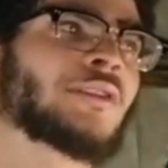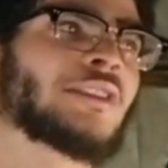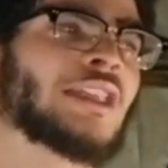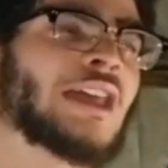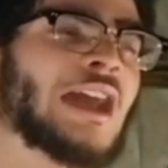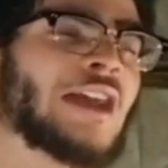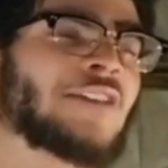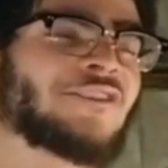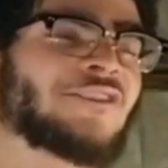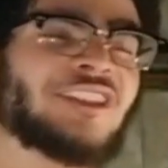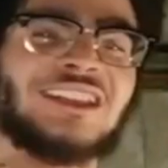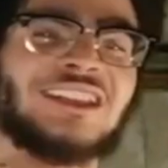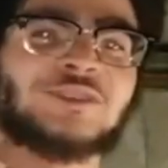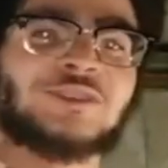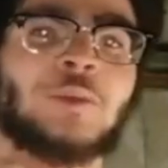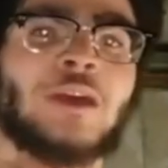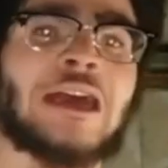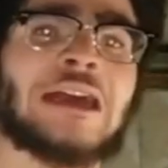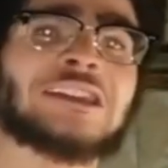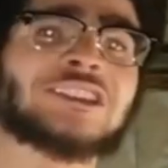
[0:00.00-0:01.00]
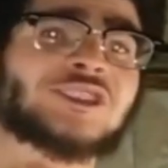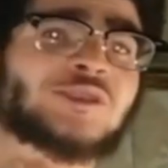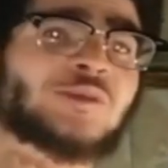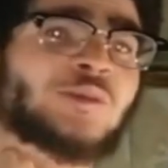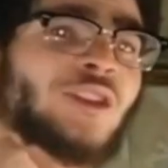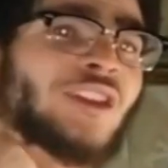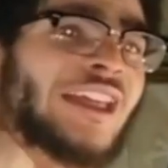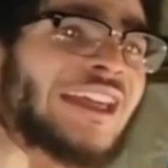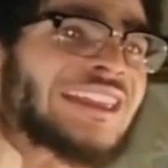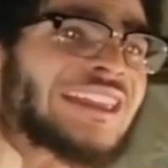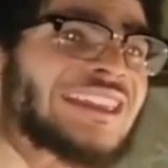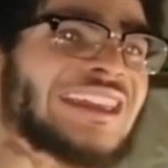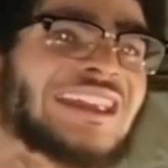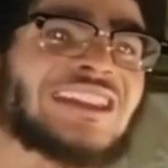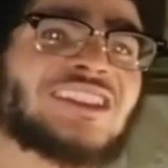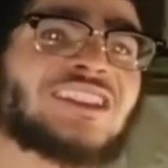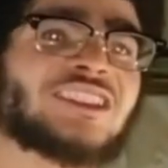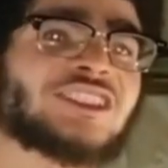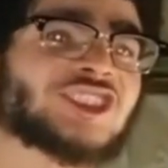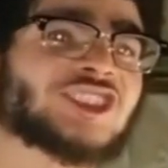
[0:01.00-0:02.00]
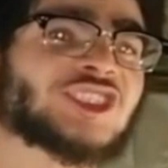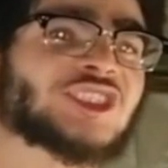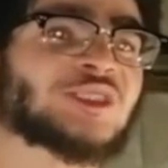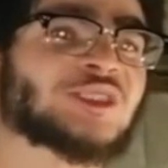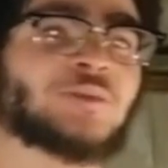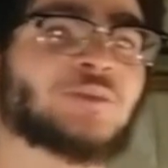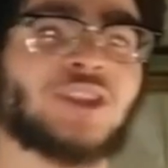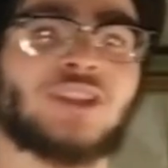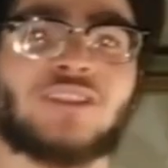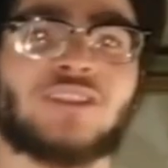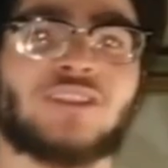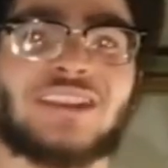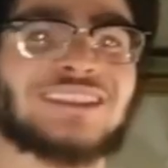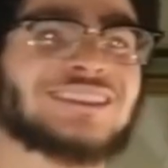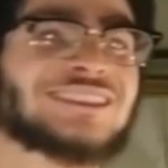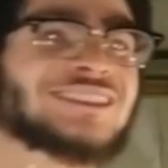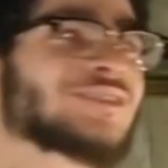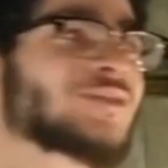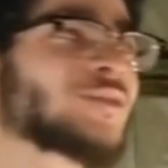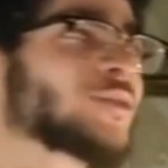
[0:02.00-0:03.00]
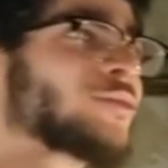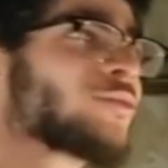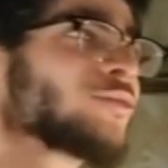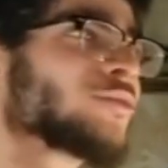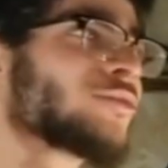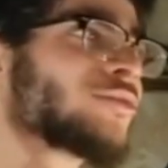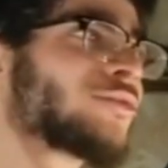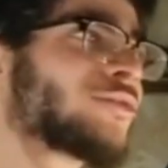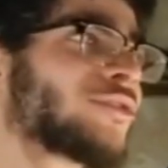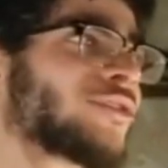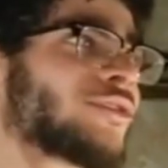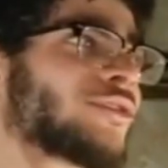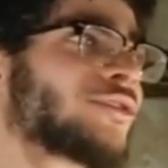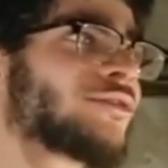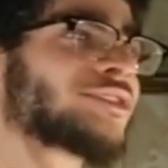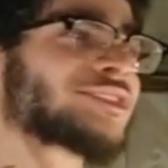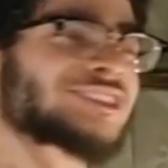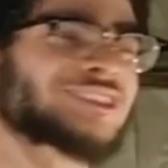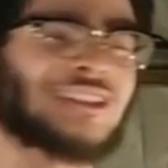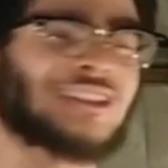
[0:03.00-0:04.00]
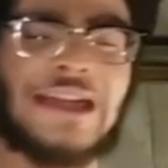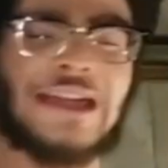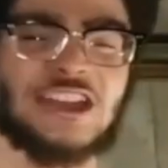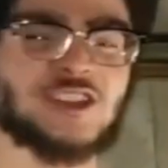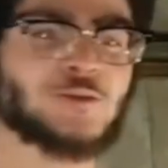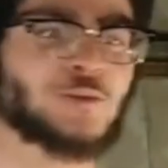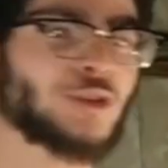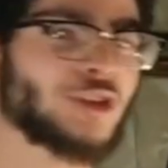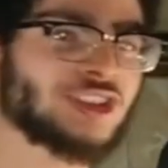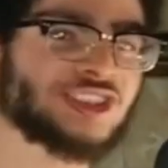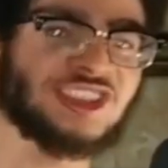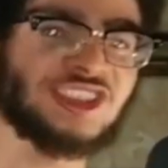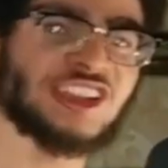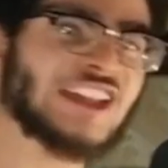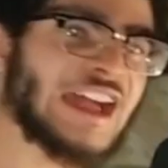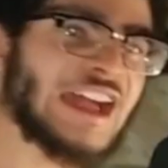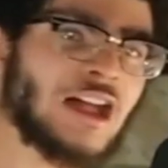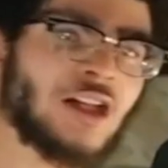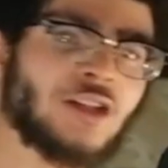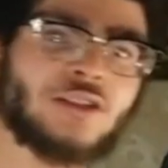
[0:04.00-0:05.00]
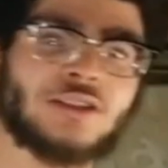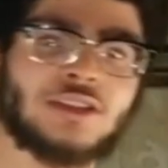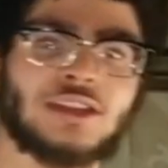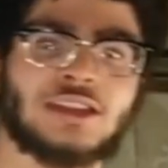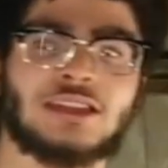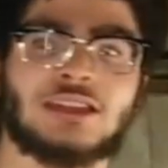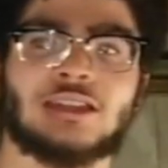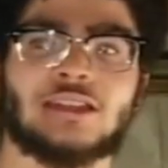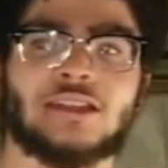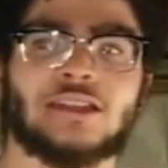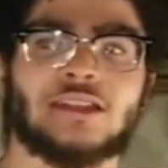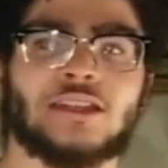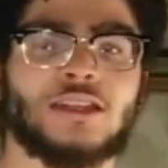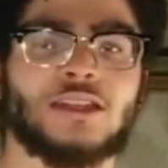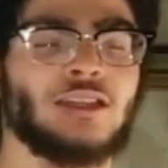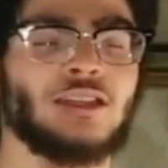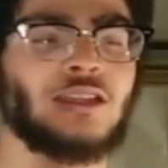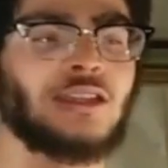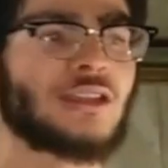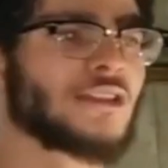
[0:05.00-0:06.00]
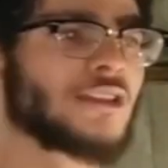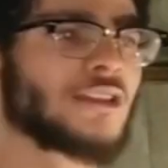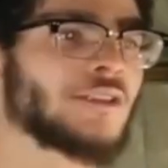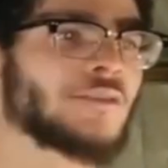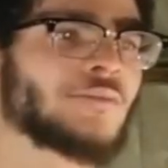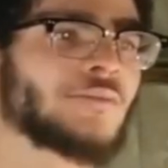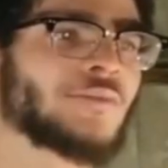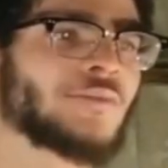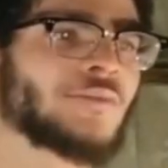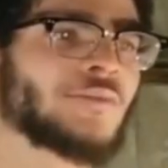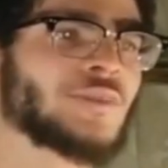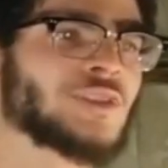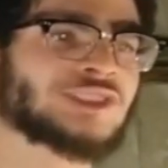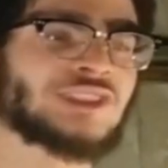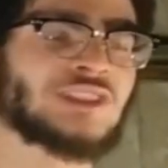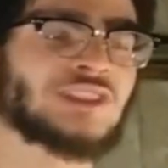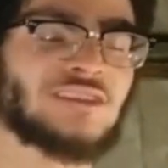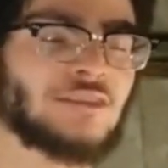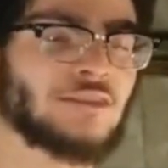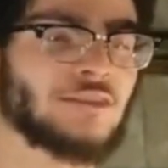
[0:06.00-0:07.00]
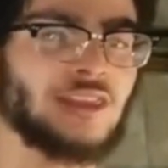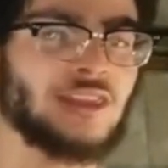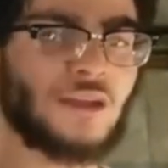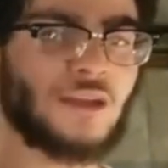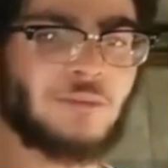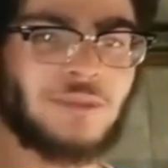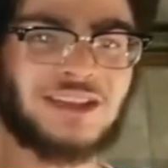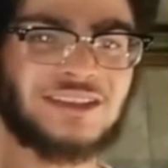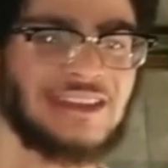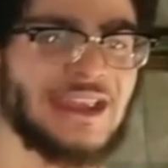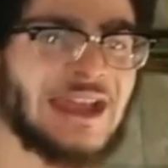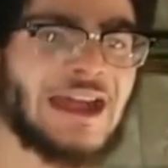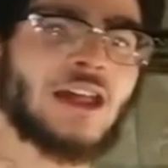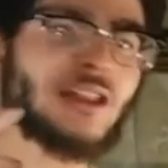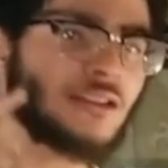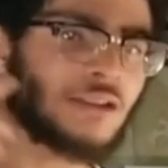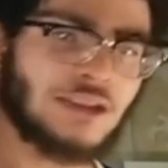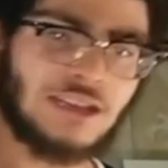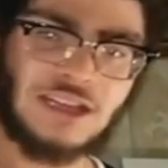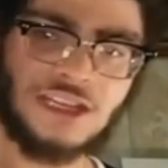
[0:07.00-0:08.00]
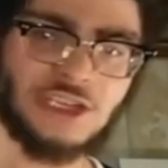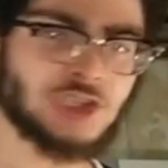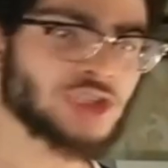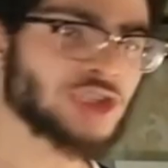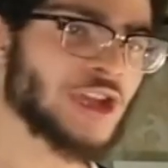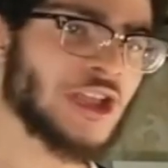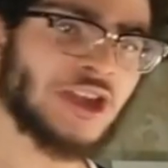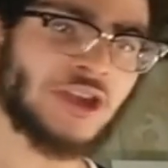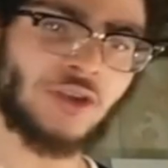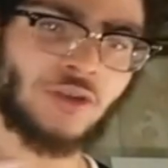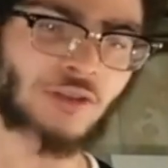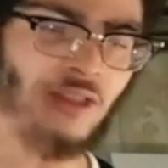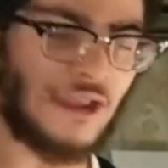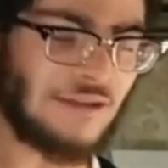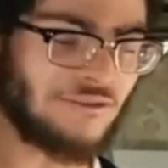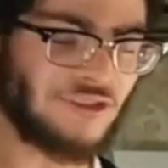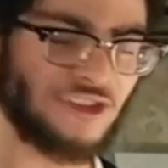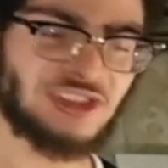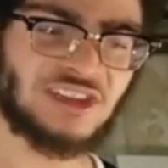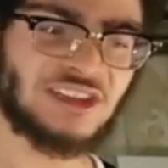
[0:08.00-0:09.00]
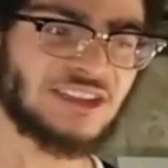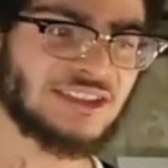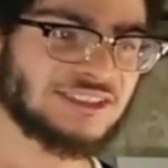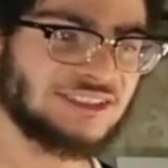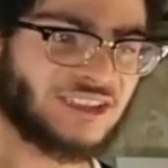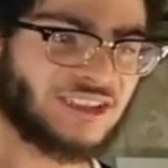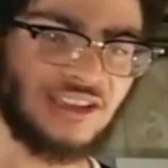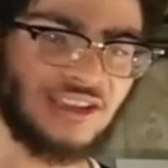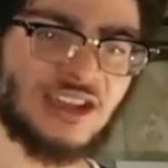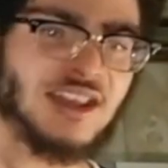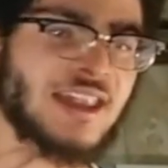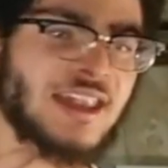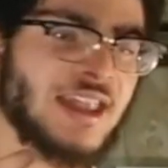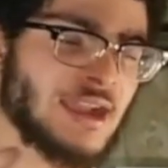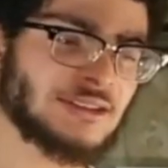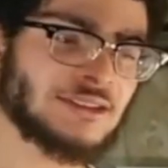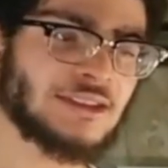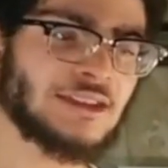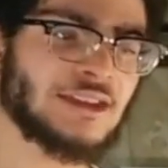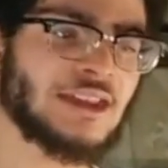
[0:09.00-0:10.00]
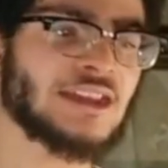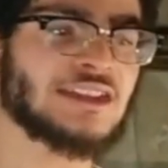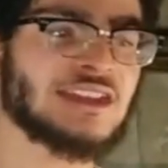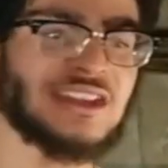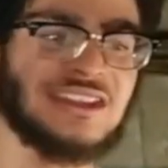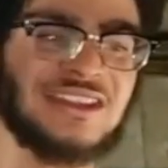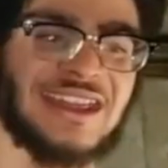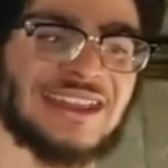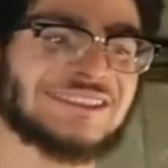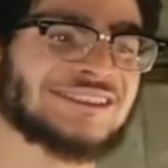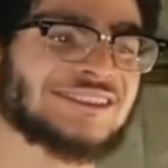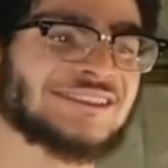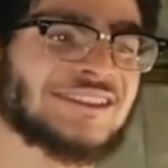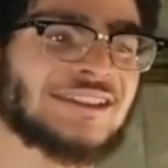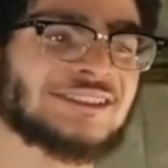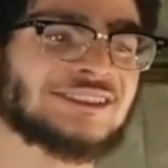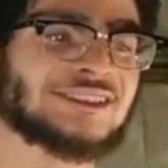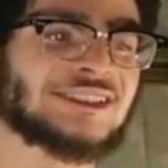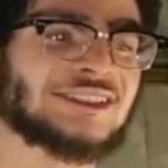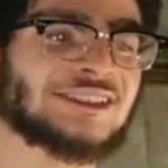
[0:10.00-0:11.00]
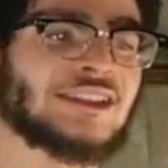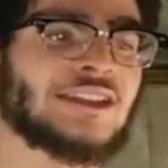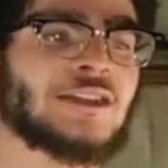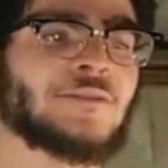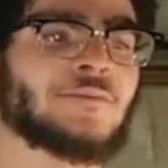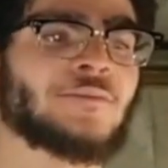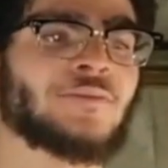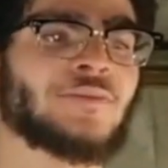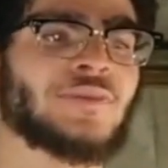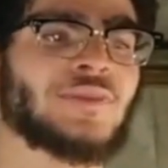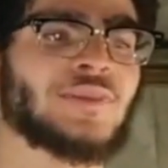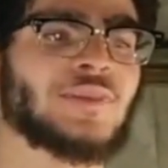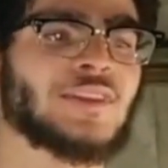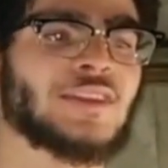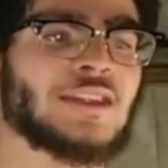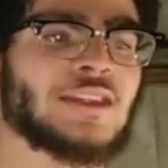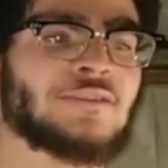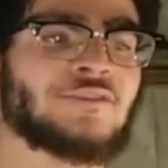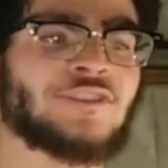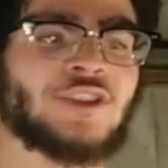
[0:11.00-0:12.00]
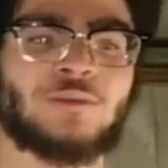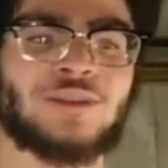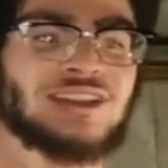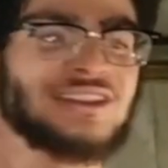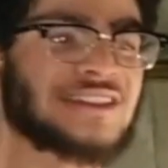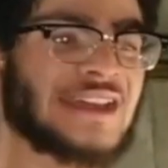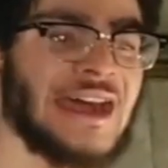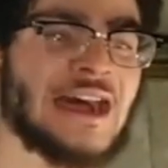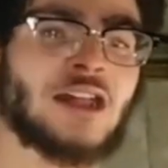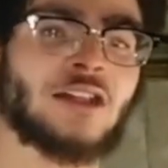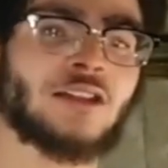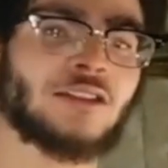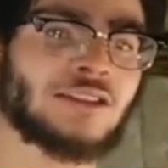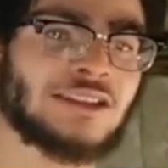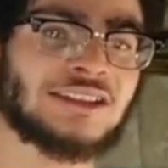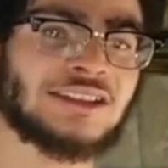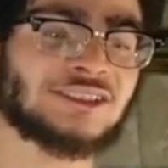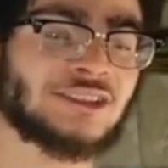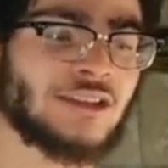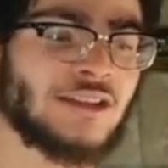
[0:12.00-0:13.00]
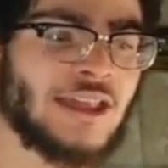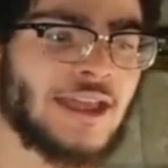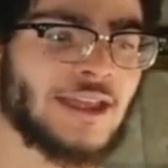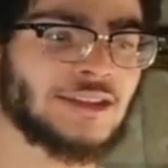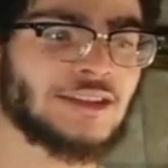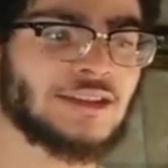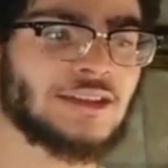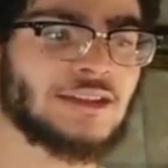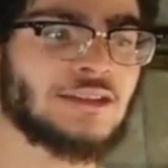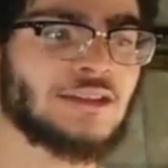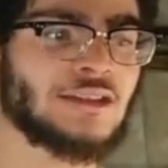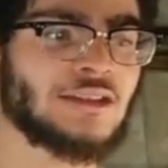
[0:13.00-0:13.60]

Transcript: I feel like it's possible, like in their spirit / personality, just their mentality in general, everything is connected. And in that sense, if their mentality is connected